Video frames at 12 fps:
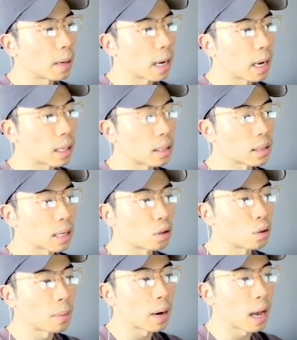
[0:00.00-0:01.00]
Bank decided
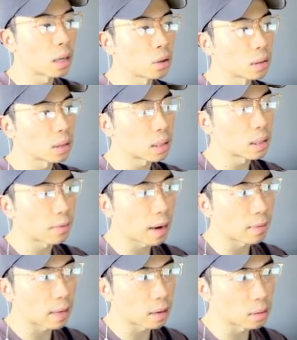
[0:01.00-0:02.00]
to buy
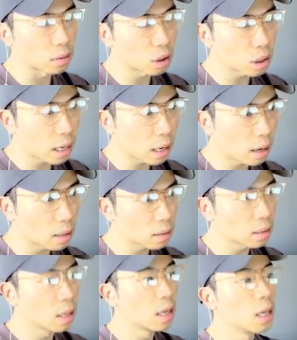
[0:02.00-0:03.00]
165,000 shares.